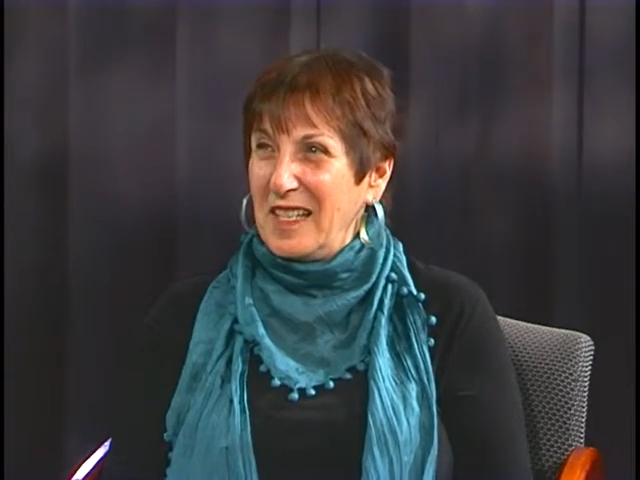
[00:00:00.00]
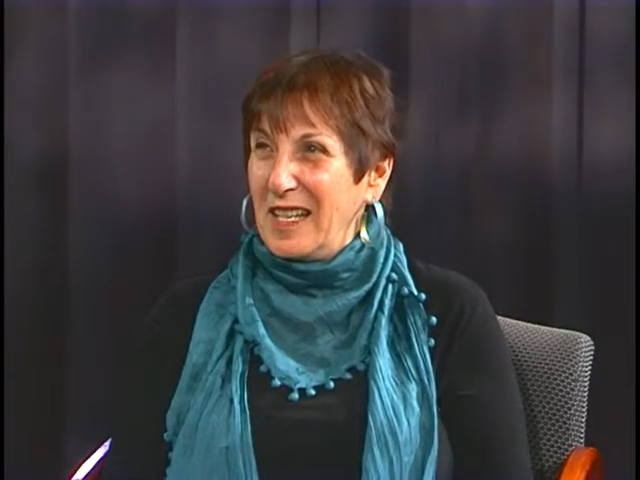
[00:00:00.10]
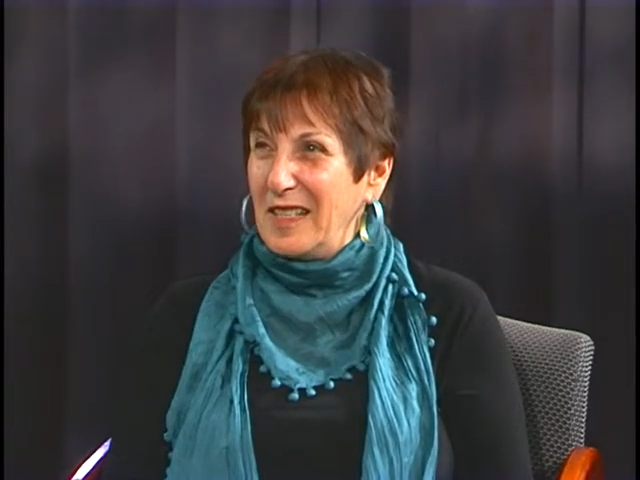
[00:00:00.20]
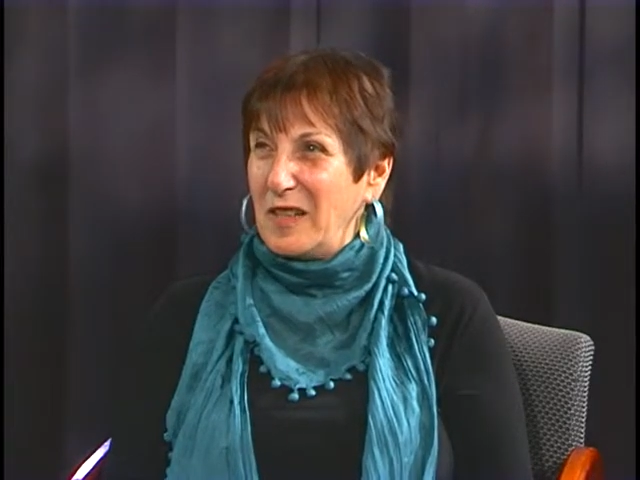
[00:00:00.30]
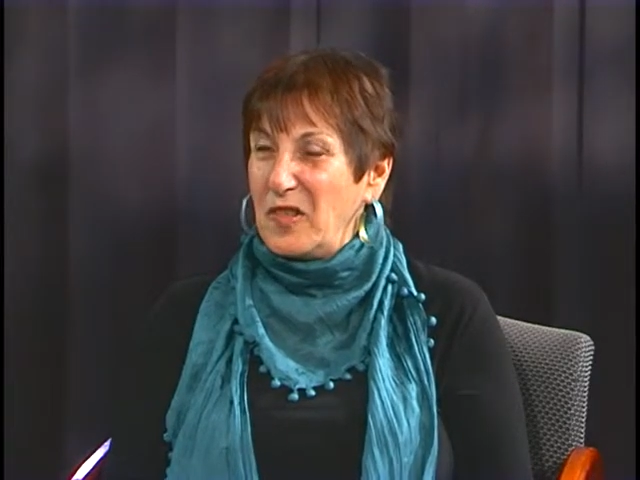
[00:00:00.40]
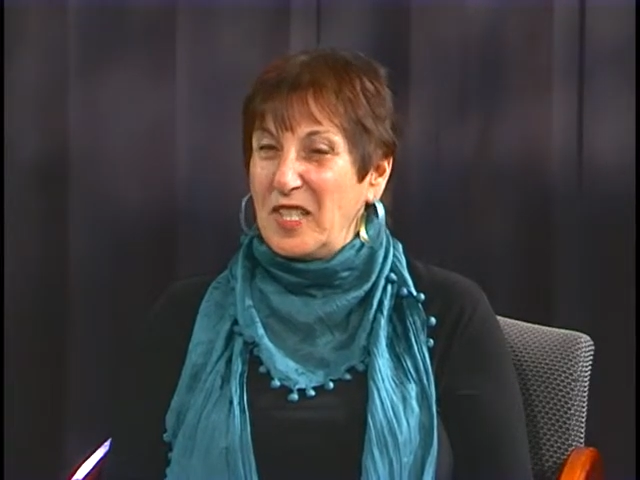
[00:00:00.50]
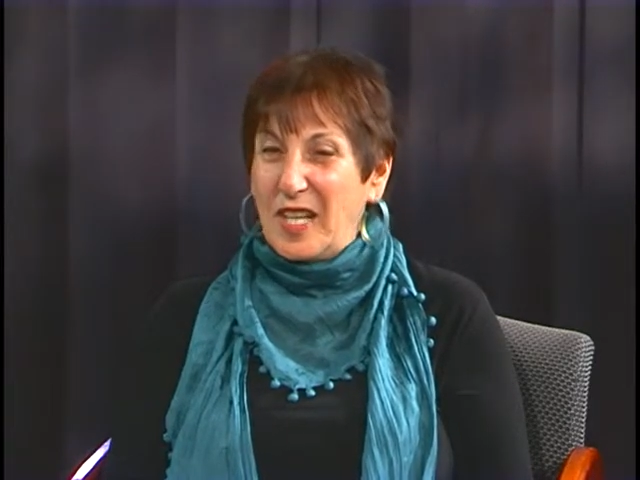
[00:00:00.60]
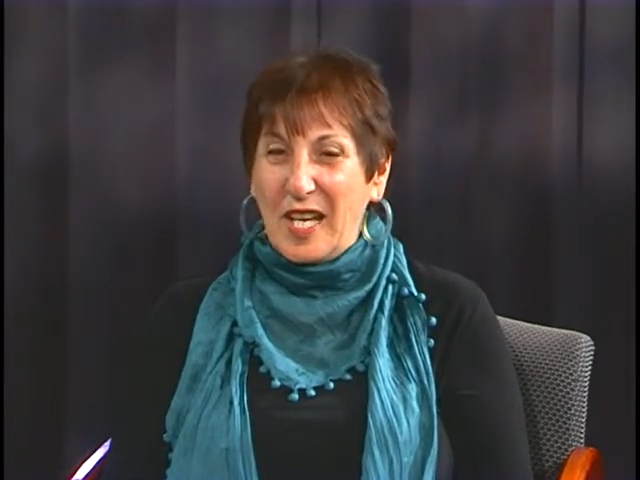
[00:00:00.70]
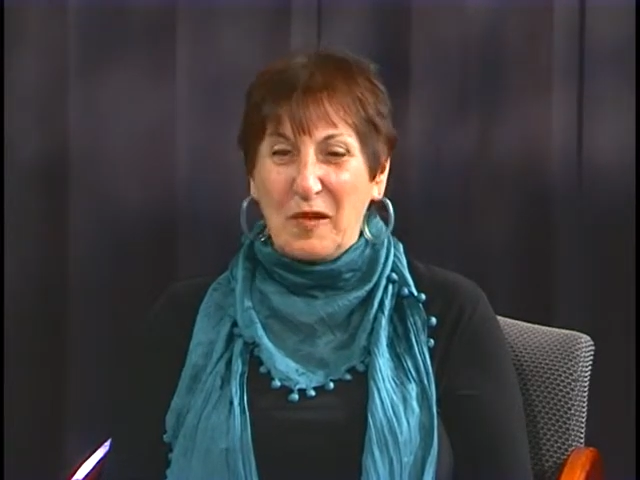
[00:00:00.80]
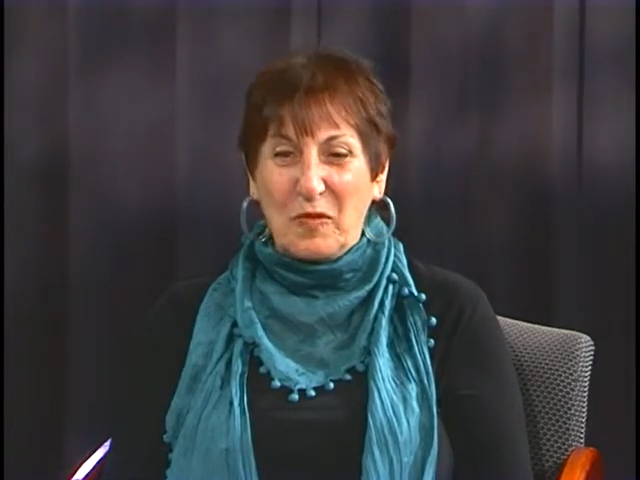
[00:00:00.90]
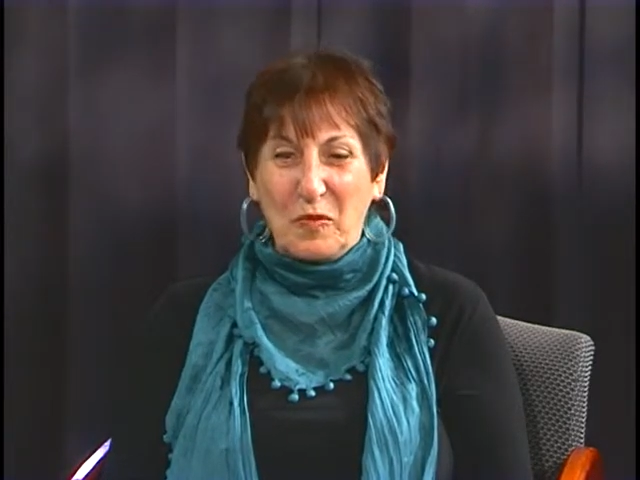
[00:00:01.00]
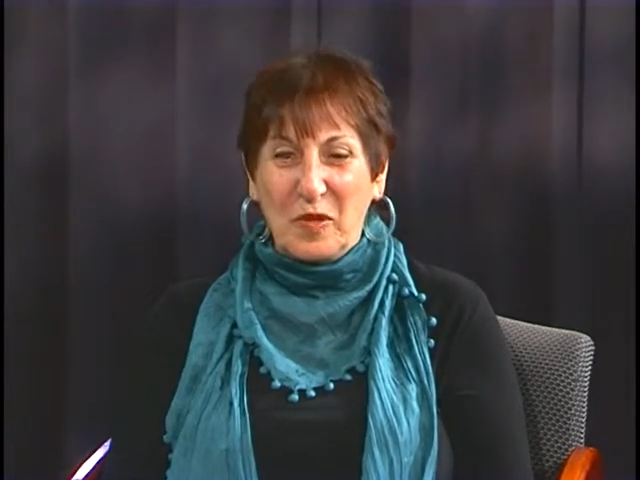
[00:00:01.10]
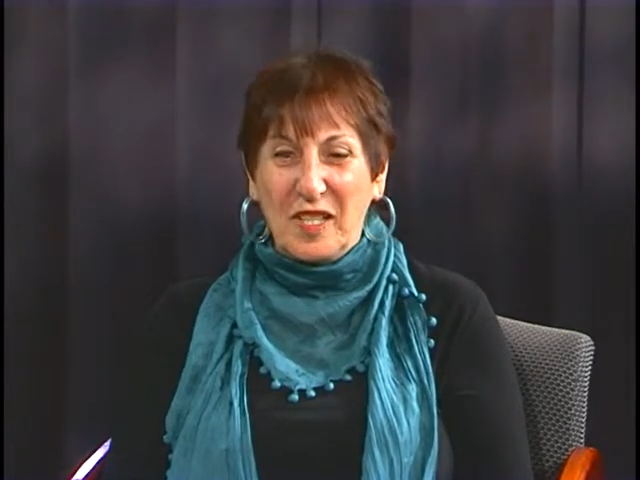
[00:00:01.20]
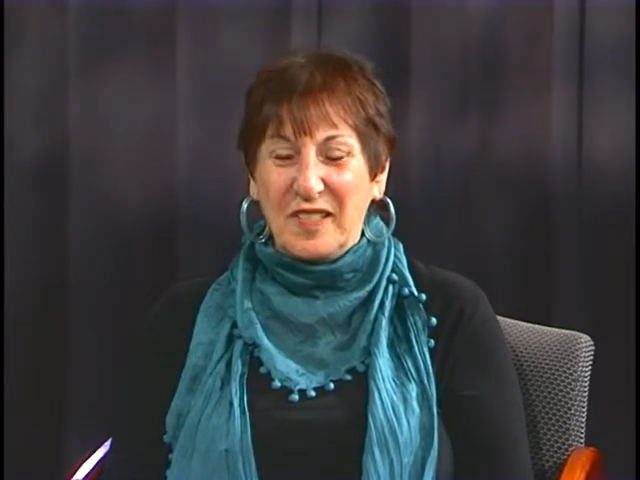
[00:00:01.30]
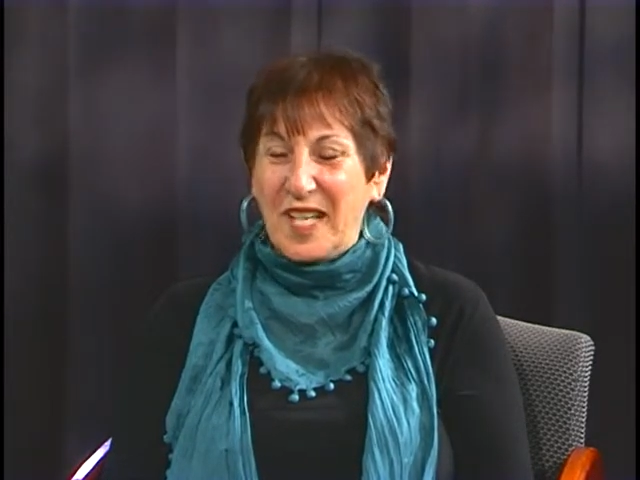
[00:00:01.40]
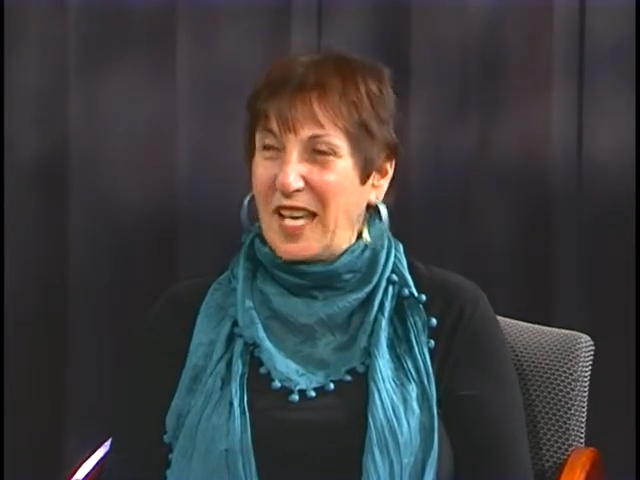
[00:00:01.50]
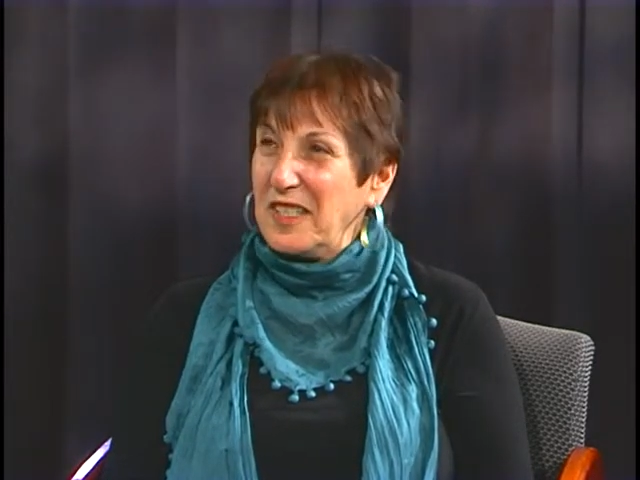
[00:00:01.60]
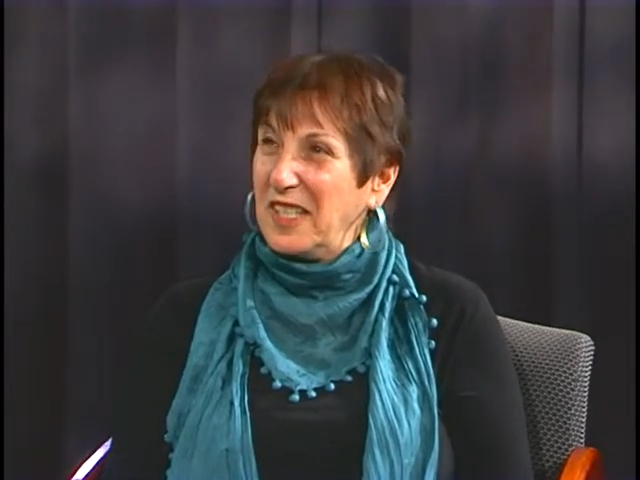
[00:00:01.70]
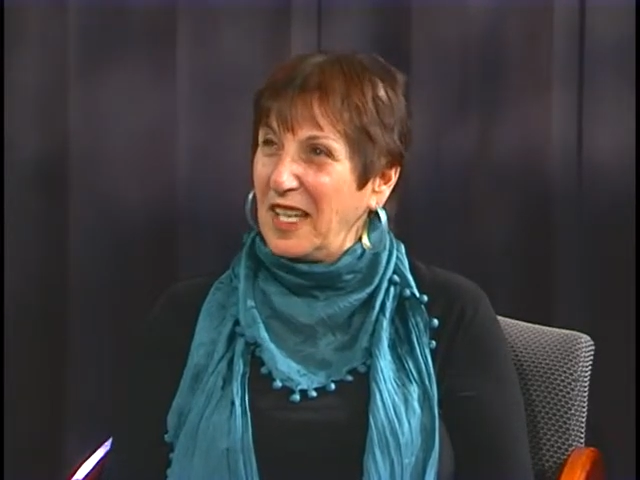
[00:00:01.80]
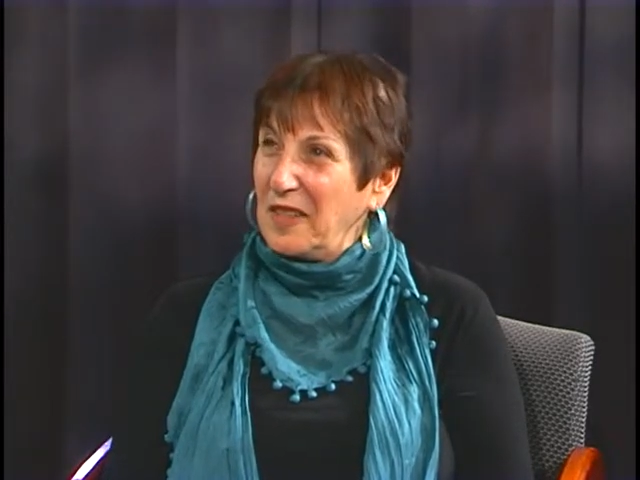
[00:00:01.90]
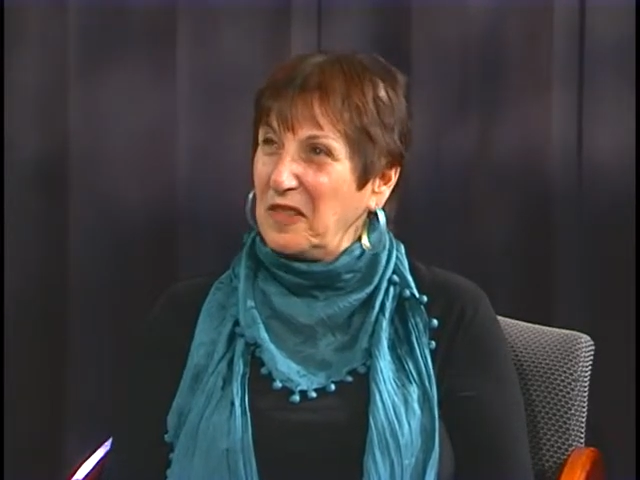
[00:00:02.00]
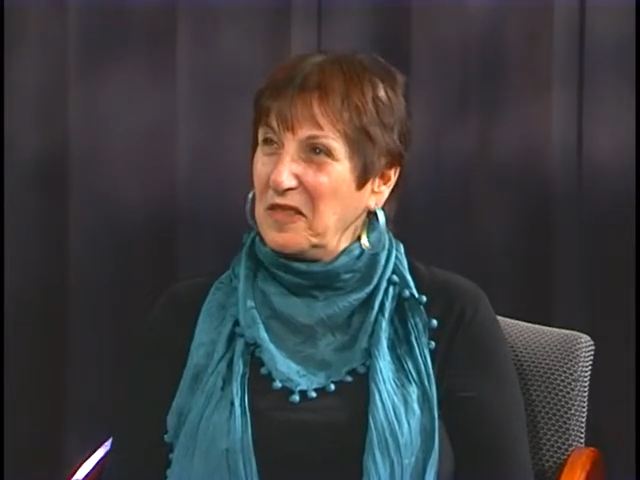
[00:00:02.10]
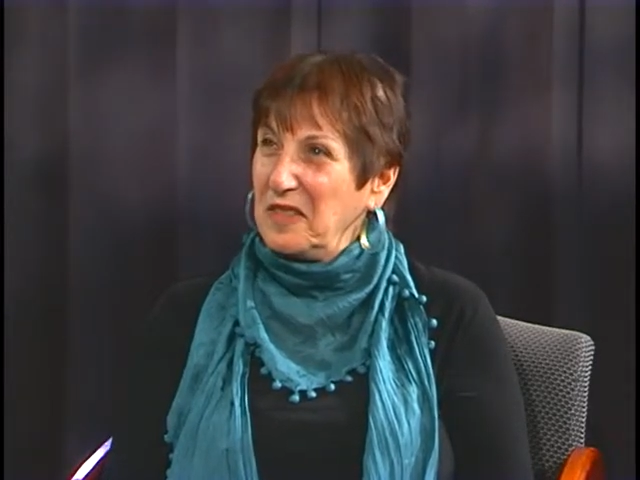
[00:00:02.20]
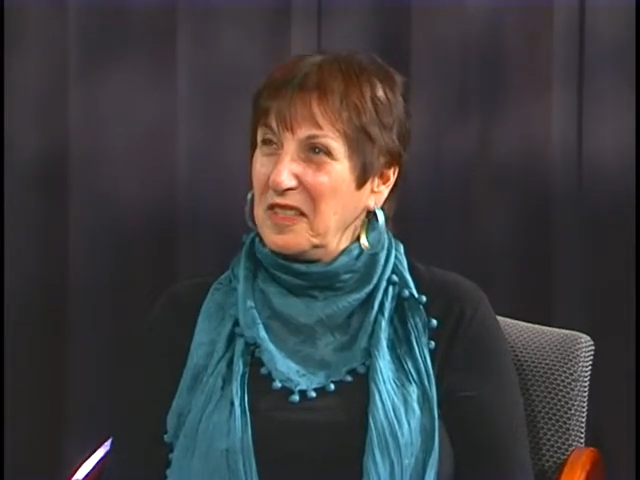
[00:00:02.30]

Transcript: And every day when we sat together,